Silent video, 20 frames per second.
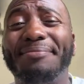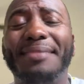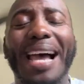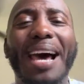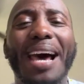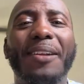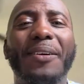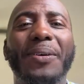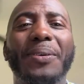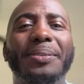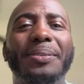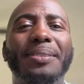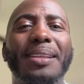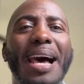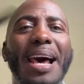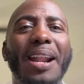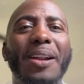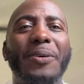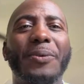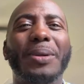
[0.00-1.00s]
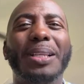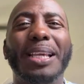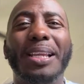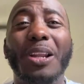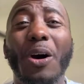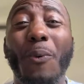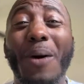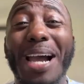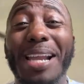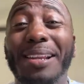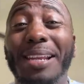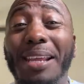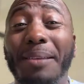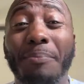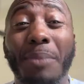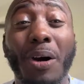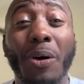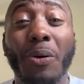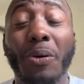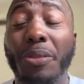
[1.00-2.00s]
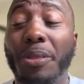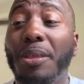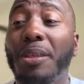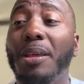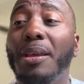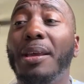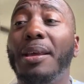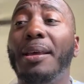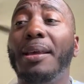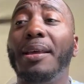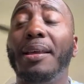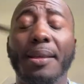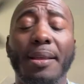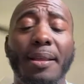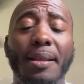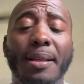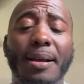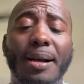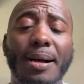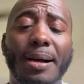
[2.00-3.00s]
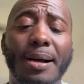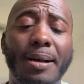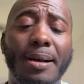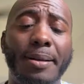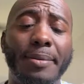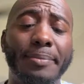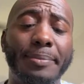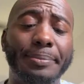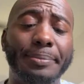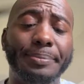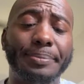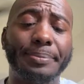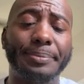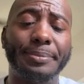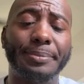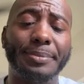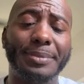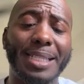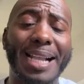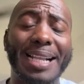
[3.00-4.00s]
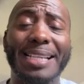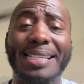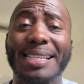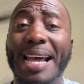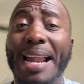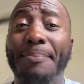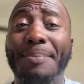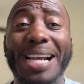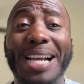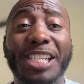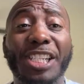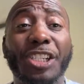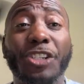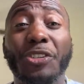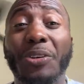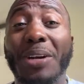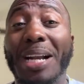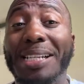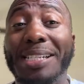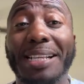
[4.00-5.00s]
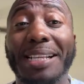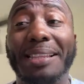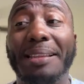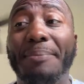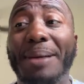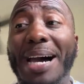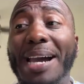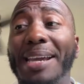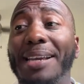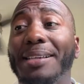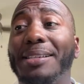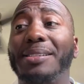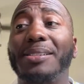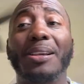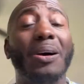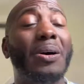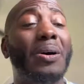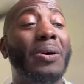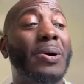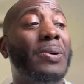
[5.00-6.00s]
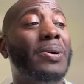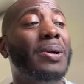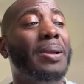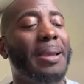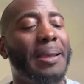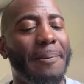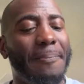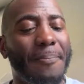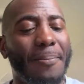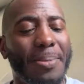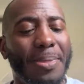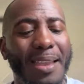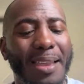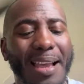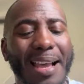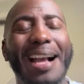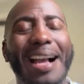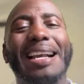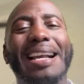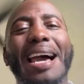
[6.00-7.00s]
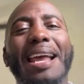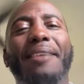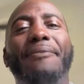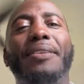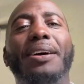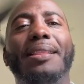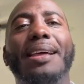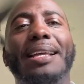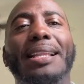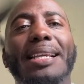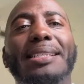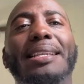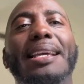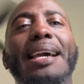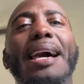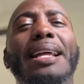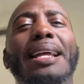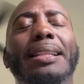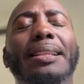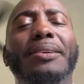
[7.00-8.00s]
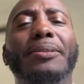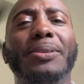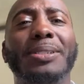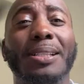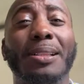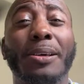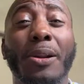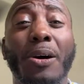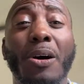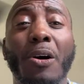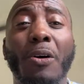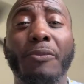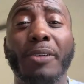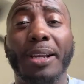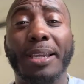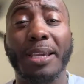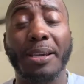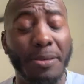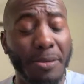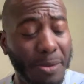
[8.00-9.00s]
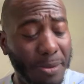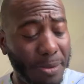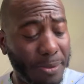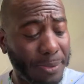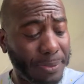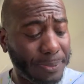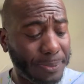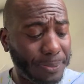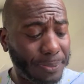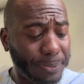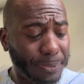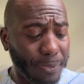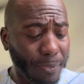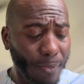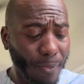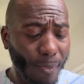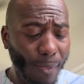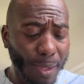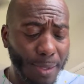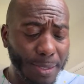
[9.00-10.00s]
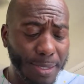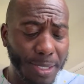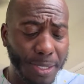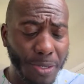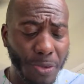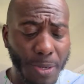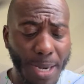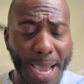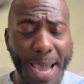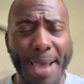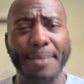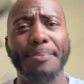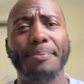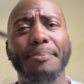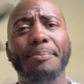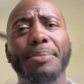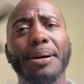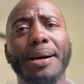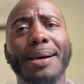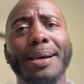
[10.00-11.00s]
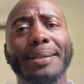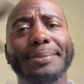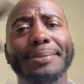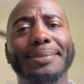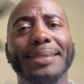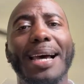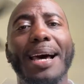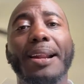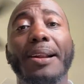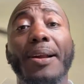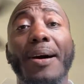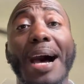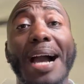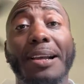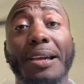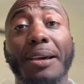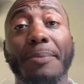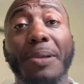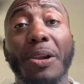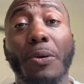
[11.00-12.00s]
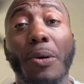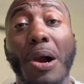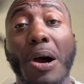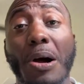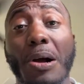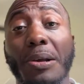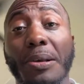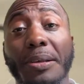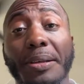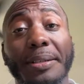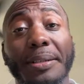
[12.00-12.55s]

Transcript: I don't really know why you need both. Like I said, I'm not stretching the bike, so I kind of felt like it was a little overkill to do that. But I don't know. I could be wrong.